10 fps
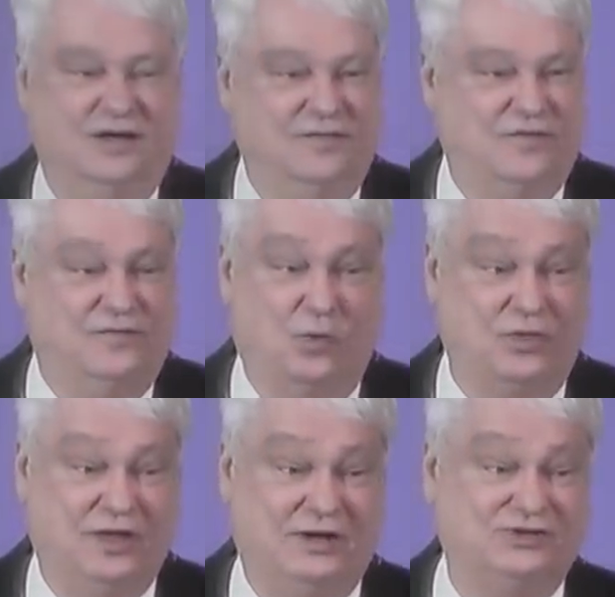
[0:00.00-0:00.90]
for
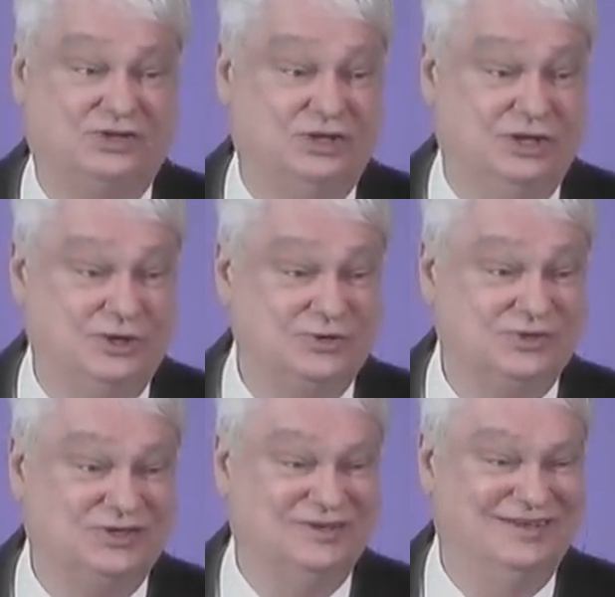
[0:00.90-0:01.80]
4,000
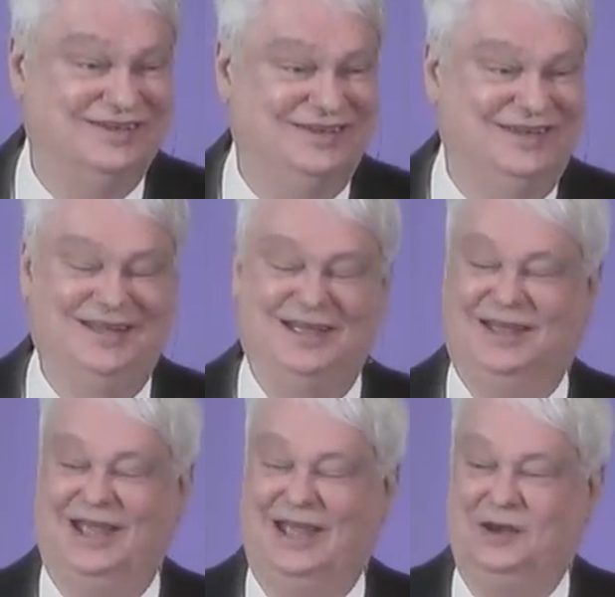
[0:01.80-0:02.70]
years
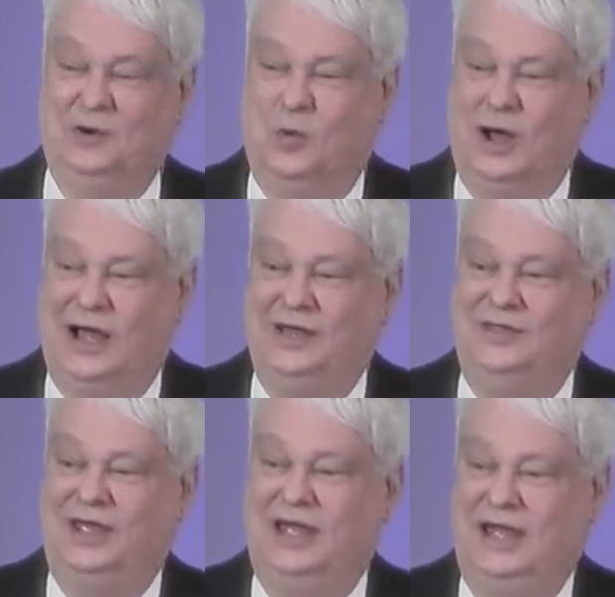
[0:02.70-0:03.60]
and why
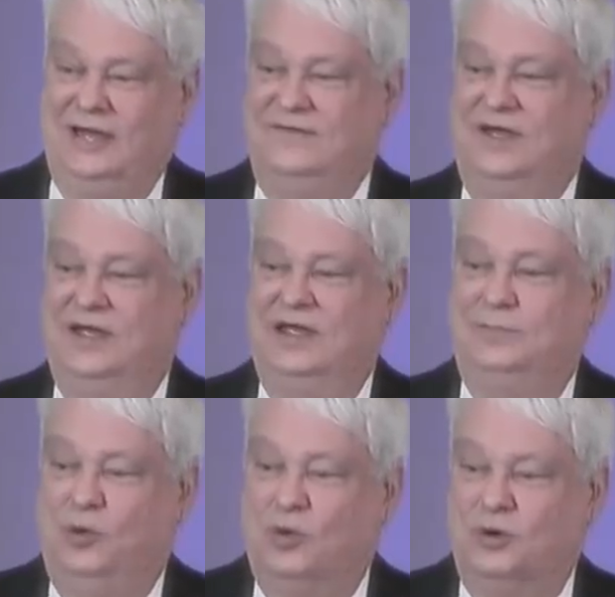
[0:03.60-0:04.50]
they have an
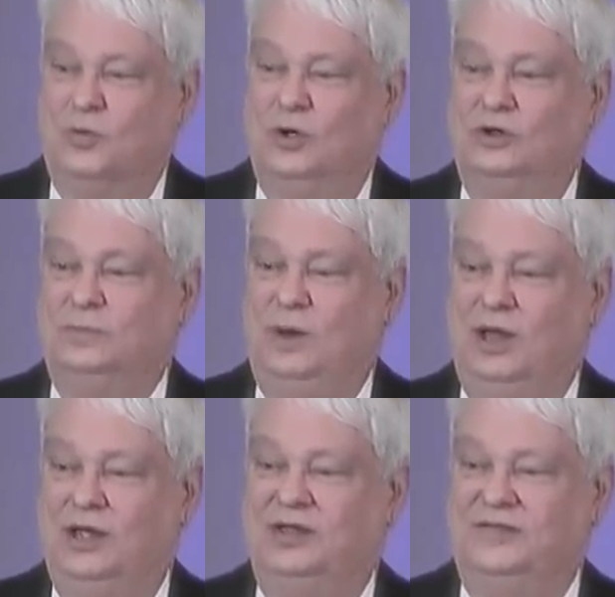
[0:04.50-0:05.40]
important role to
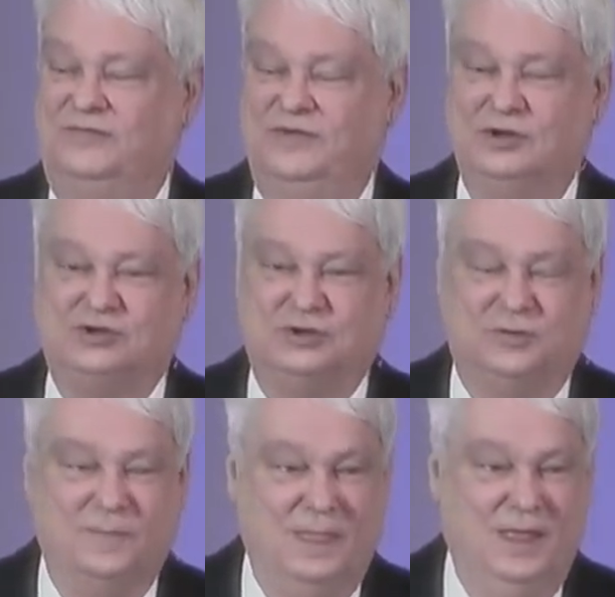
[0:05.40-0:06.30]
play in the future.
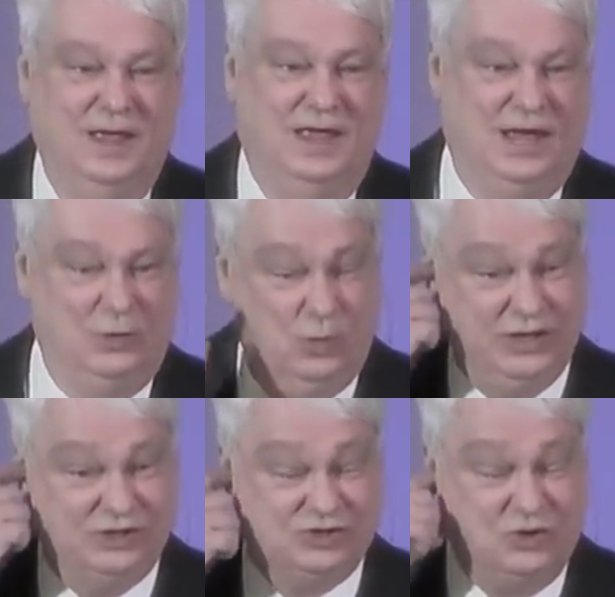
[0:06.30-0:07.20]
And
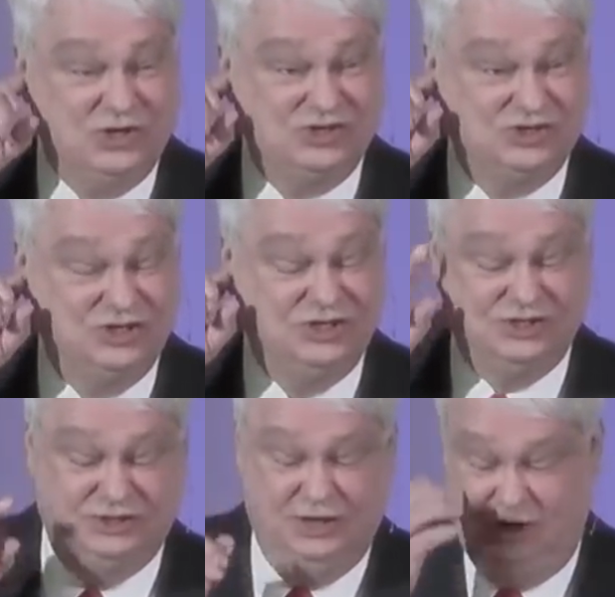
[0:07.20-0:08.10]
we as
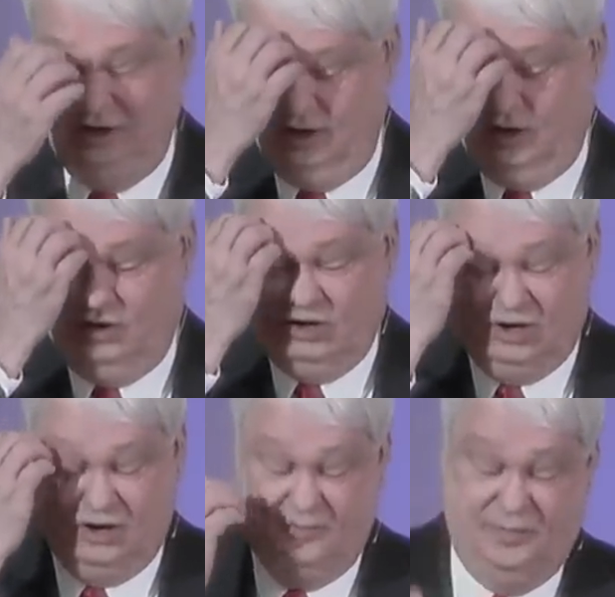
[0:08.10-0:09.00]
Christians
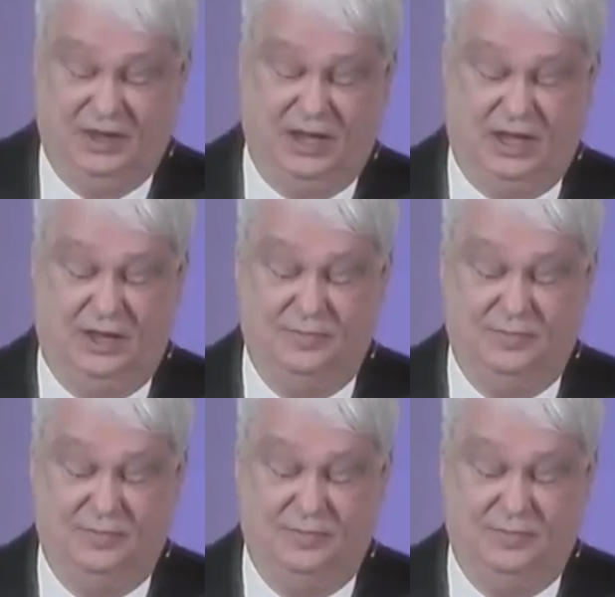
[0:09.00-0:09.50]
are uh,